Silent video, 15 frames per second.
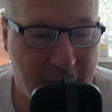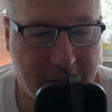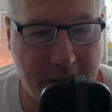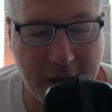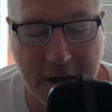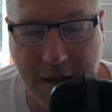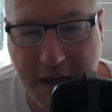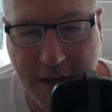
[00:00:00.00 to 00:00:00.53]

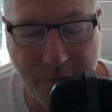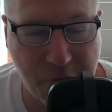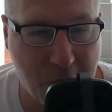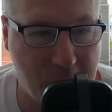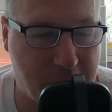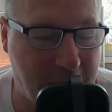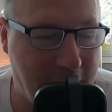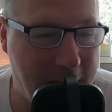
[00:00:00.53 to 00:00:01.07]
They keep
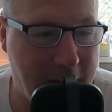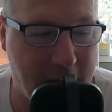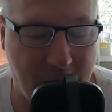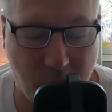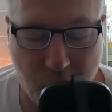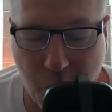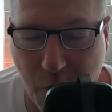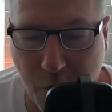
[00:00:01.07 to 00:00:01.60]
rotating
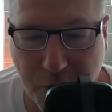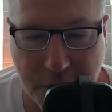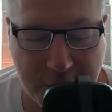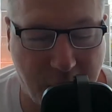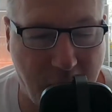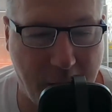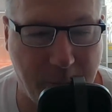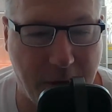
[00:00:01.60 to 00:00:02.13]
all the
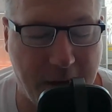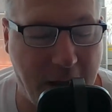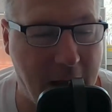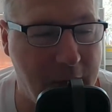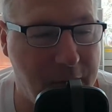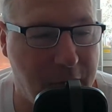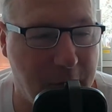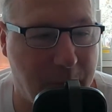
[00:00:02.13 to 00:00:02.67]
time, and
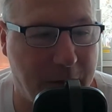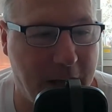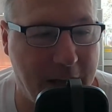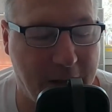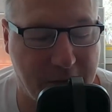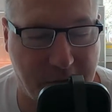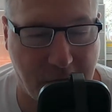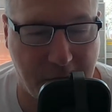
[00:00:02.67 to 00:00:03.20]
every
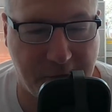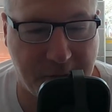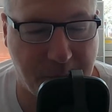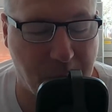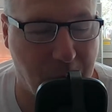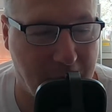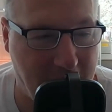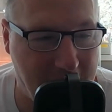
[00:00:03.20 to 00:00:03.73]
player is
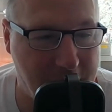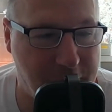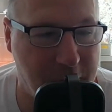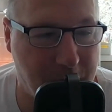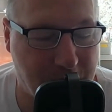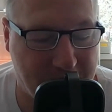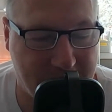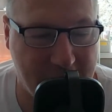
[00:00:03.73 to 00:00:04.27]
comfortable in
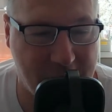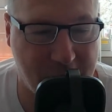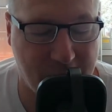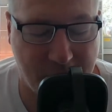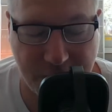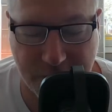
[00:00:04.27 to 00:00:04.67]
every position.